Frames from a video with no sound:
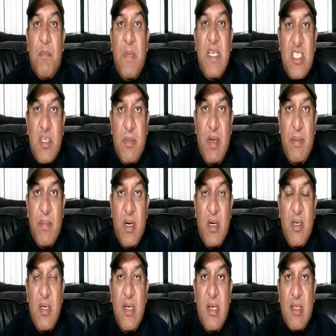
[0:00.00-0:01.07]
Please
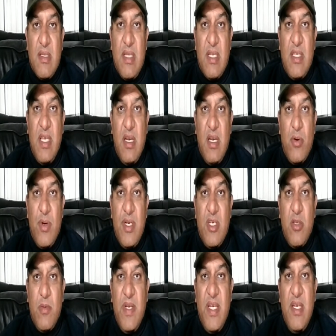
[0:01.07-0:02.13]
remember that there are
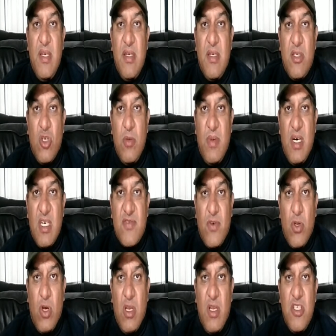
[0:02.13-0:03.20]
going to be 2 marks
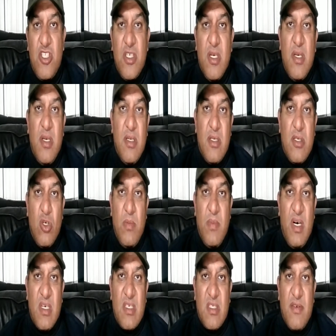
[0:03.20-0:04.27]
for knowledge, 2
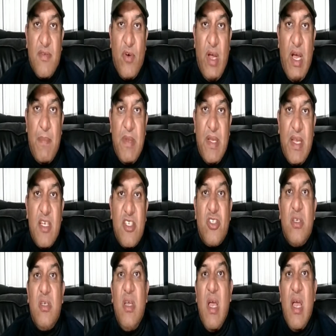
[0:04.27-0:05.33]
marks for
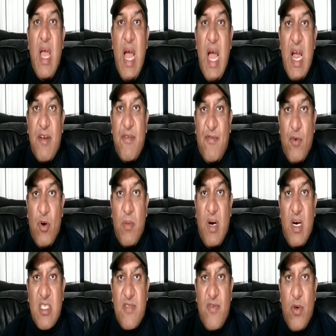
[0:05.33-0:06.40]
application, and 4
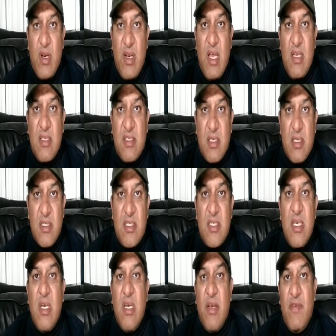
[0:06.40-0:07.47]
marks for
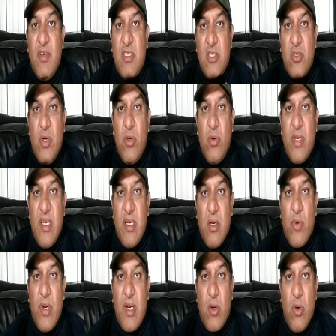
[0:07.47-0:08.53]
analysis. We're just going to take
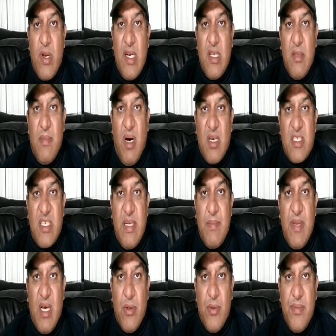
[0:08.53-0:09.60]
a quick look at the mark
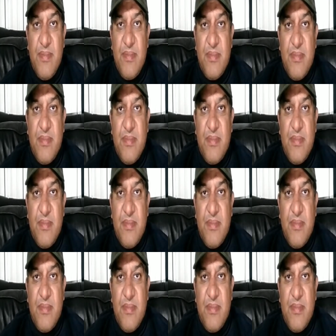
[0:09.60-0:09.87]
scheme now.